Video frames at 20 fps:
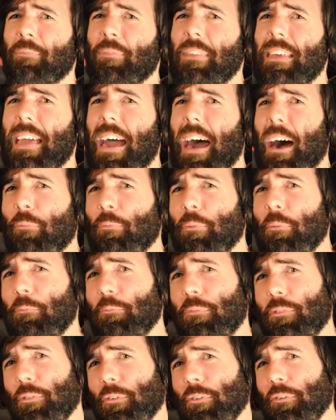the album
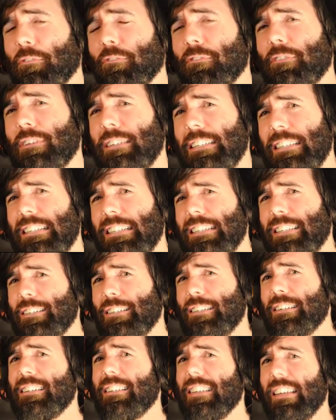sort of
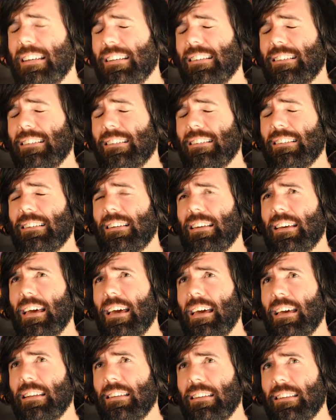clicked,
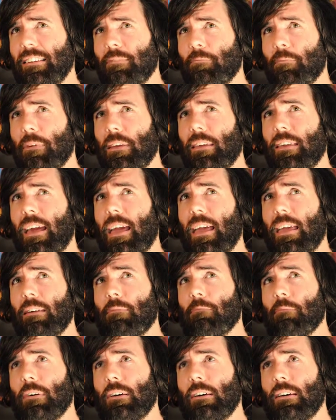and it
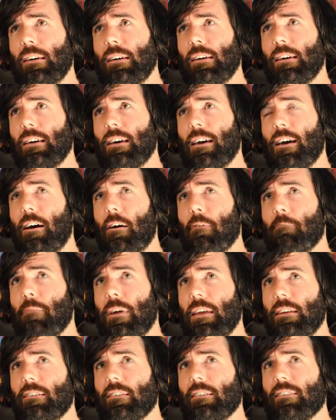became a
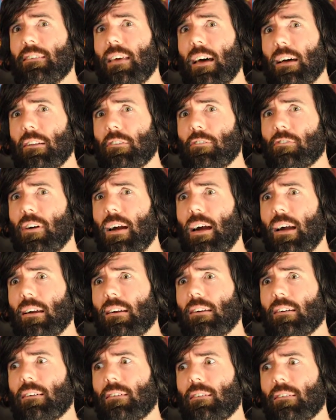major soundtrack
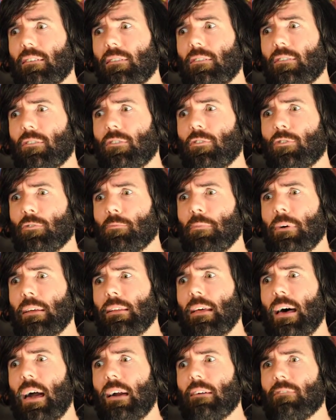to my
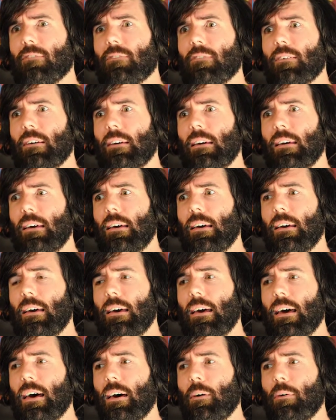life.
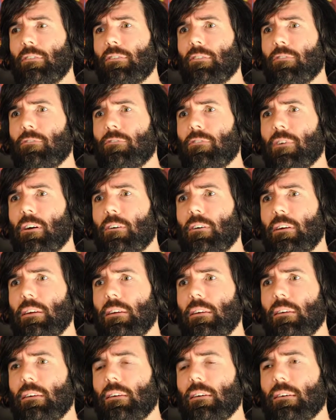It's a very
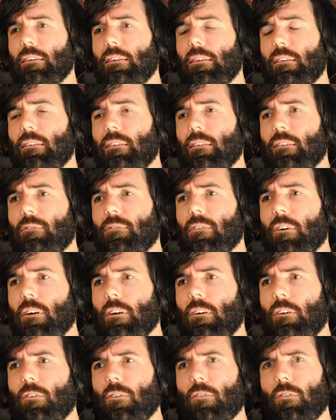
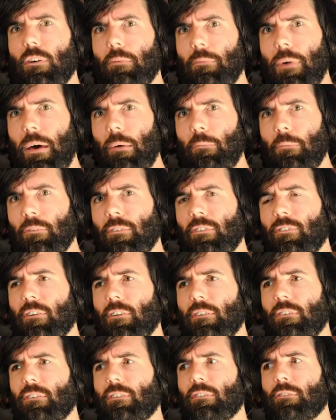grim album. It's a
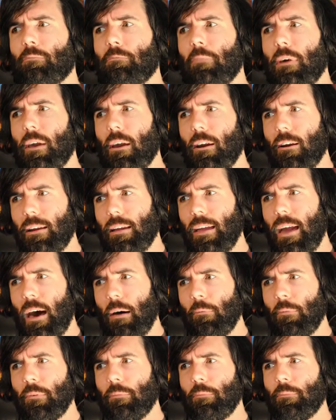very despairing
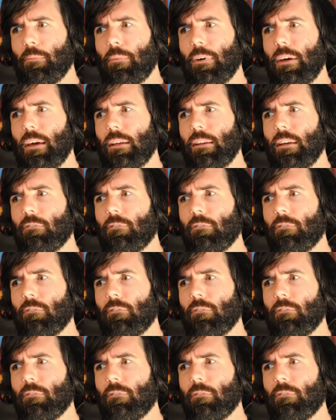album, and